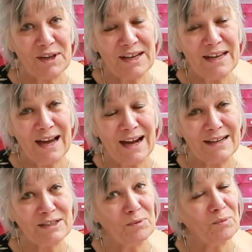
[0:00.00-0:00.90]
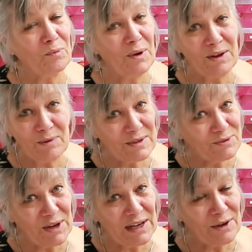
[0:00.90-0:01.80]
that he had, whether it
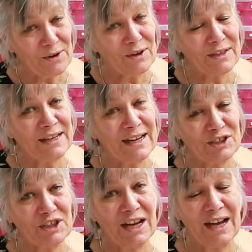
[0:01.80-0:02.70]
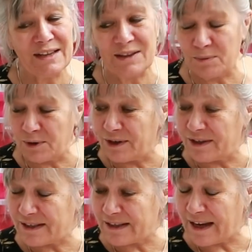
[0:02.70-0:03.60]
was real or not, it actually had the
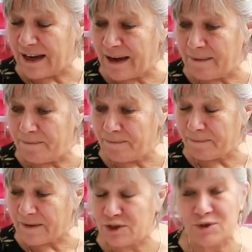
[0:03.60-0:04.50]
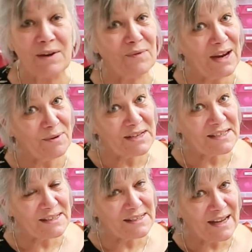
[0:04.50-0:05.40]
words
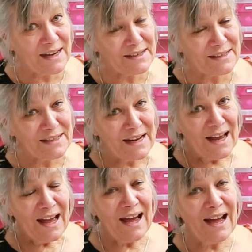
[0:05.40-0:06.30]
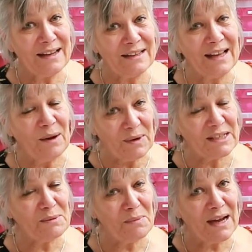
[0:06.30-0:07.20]
Stradivarius inside it. And that
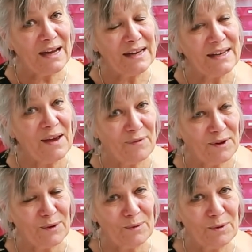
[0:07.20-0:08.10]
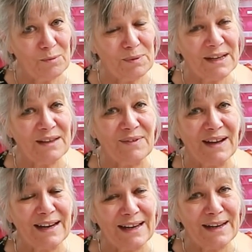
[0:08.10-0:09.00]
went to my nephew, who played the
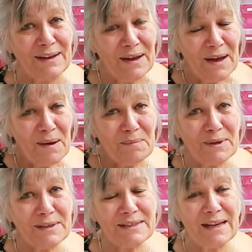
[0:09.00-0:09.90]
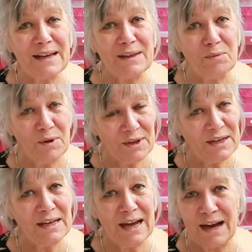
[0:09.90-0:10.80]
violin. But the one that
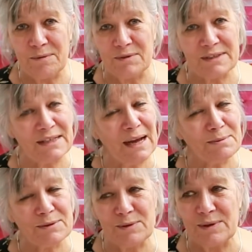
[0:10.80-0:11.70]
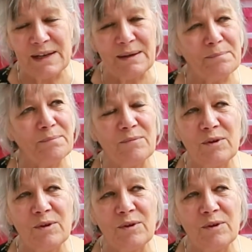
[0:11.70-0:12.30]
he had was an absolutely,